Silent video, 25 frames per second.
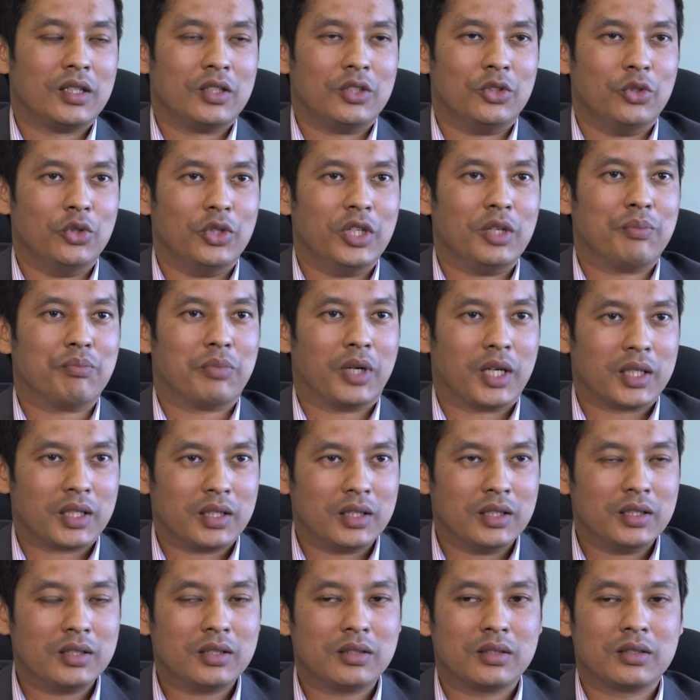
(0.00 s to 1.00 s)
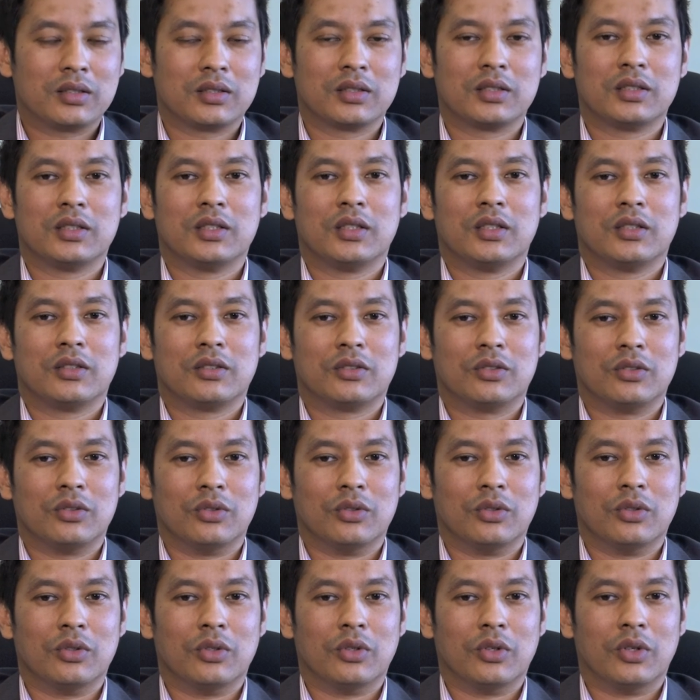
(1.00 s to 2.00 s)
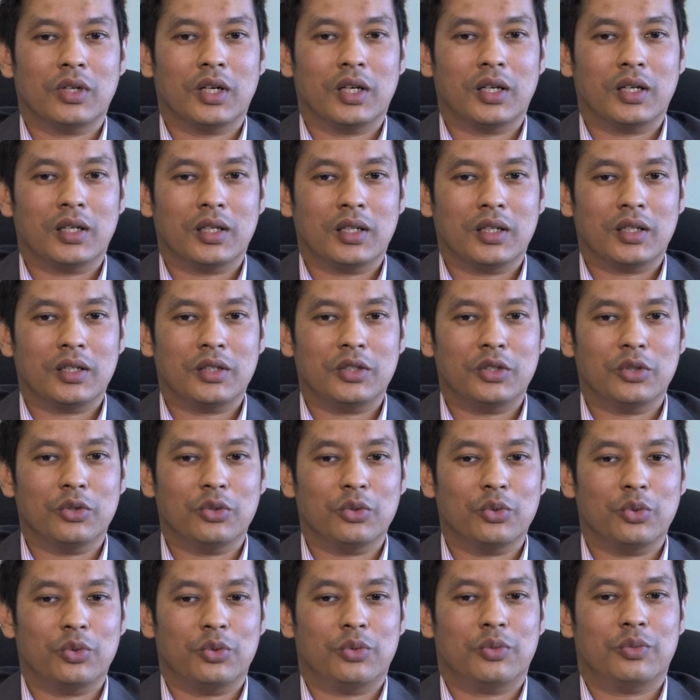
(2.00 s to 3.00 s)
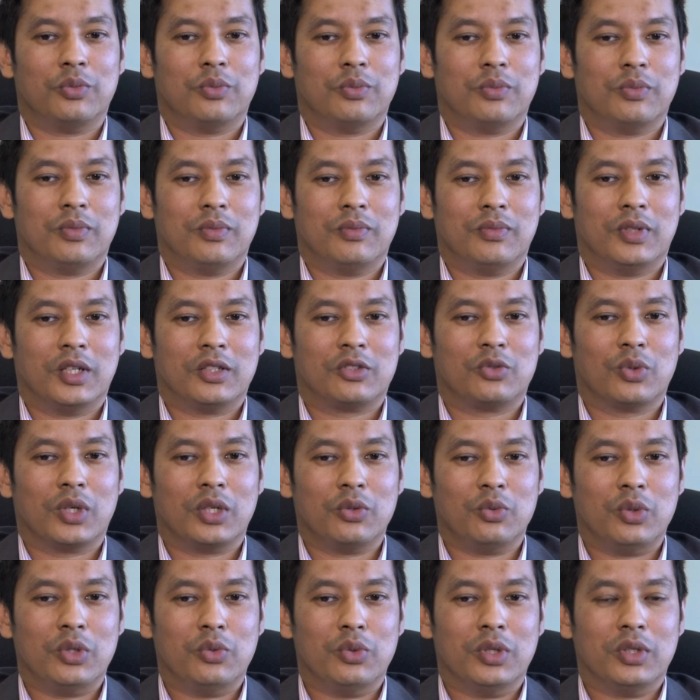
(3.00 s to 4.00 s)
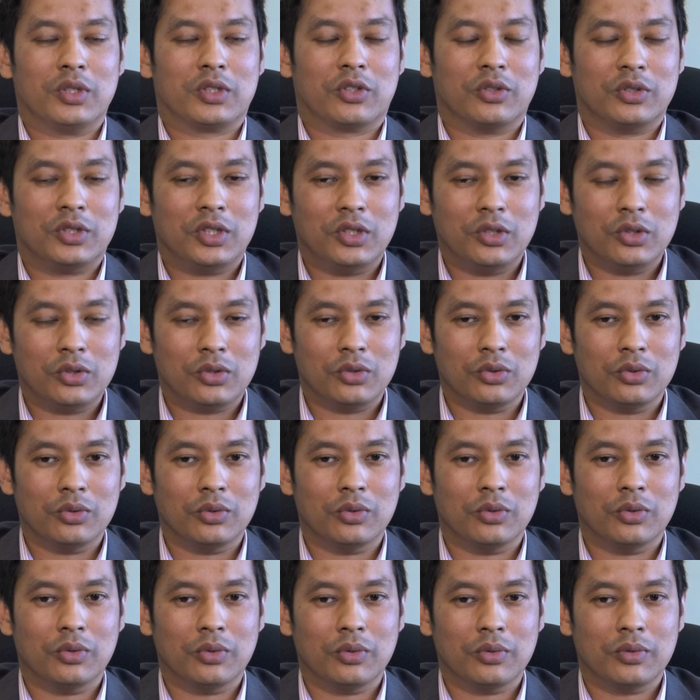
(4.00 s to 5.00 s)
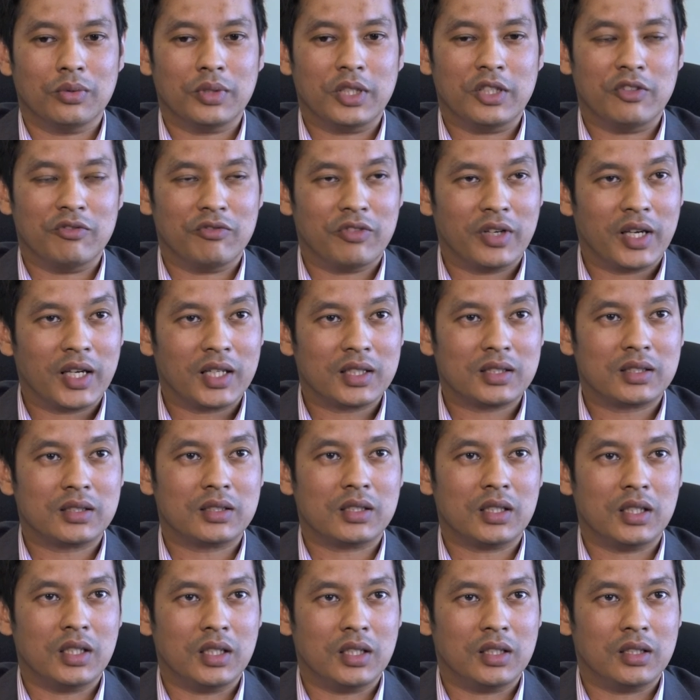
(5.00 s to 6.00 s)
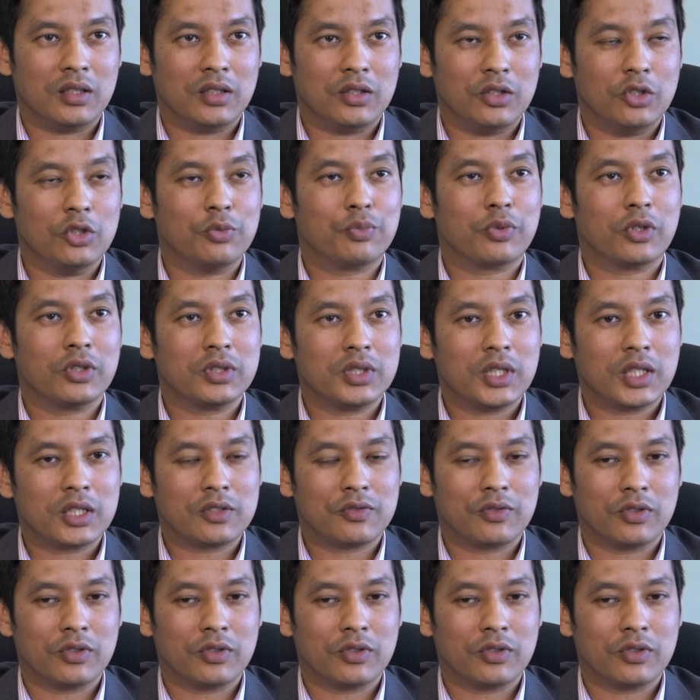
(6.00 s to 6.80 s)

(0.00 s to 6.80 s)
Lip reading: You need partners. So, you know, that's why we will continue to invest in new projects.